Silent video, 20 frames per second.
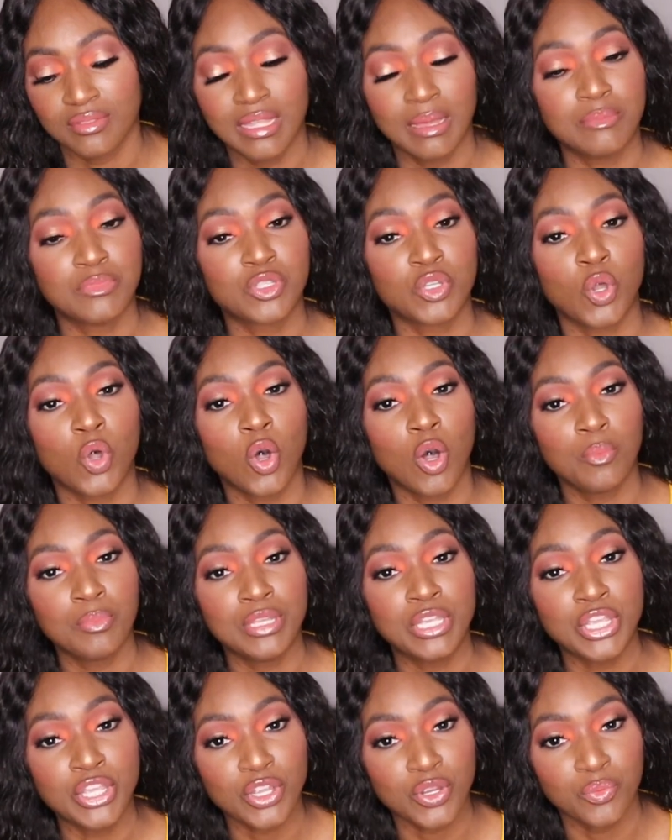them to all
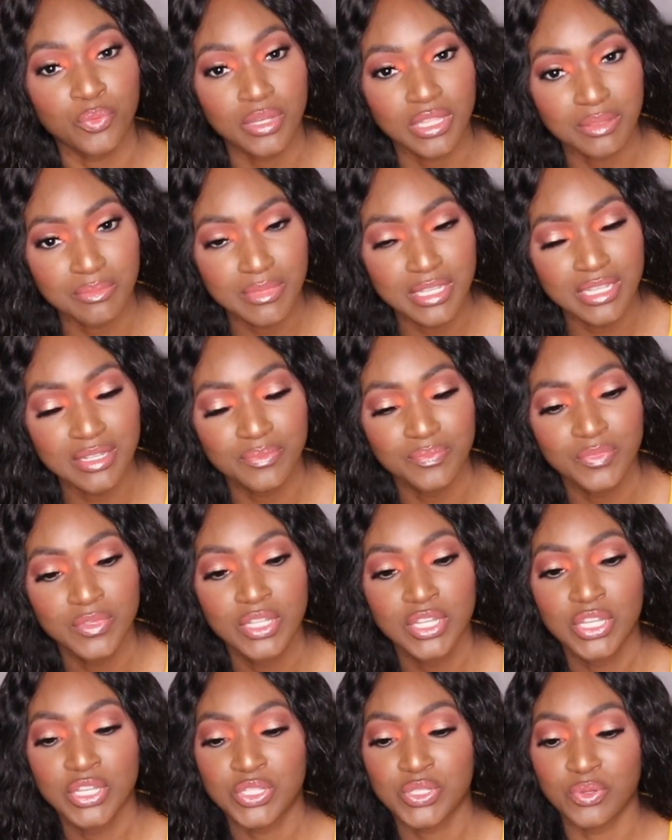be here with me.
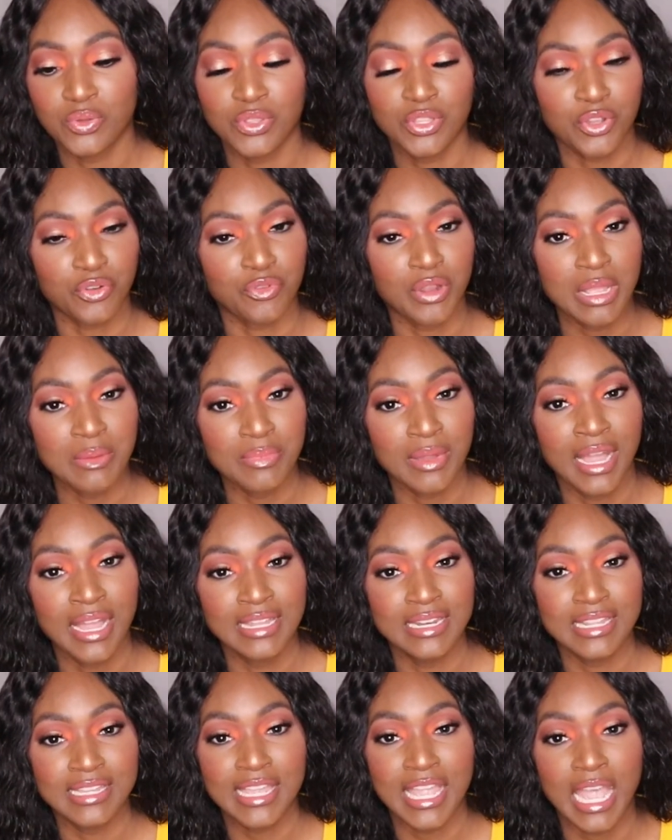So they're right
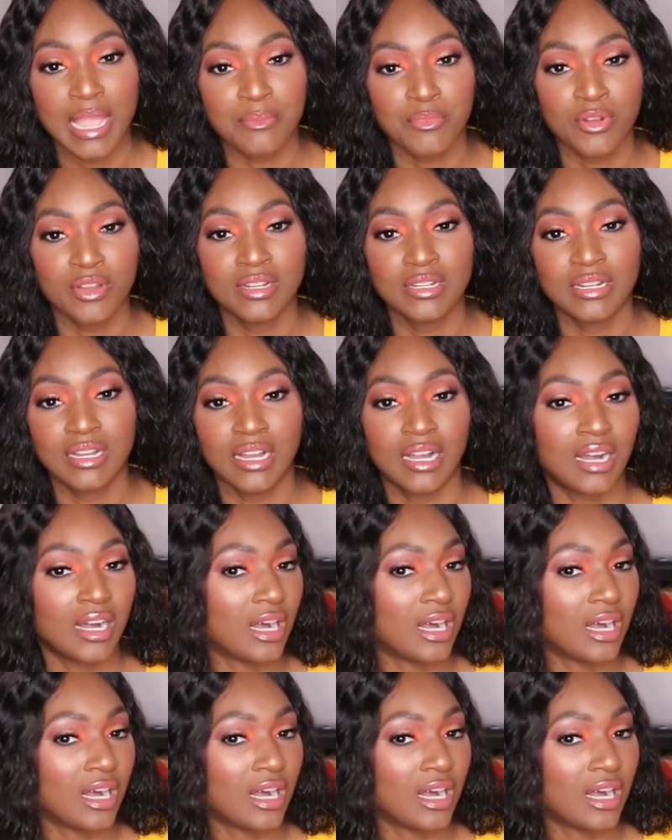behind the camera.